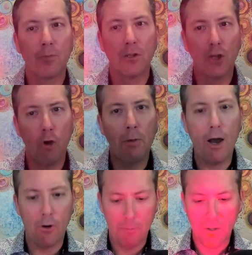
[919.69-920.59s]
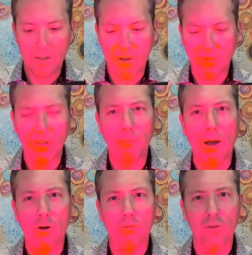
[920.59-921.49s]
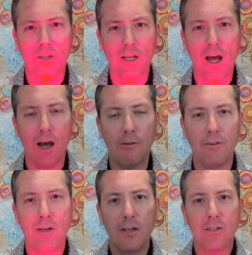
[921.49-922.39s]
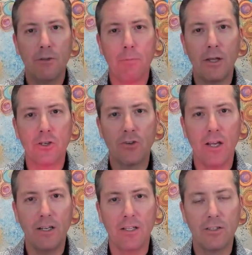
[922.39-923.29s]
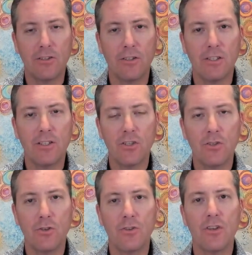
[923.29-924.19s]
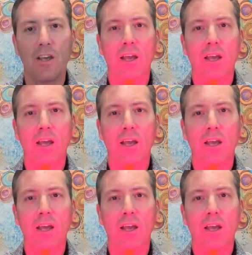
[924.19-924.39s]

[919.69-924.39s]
low power, but definitely powerful enough to penetrate into the tissues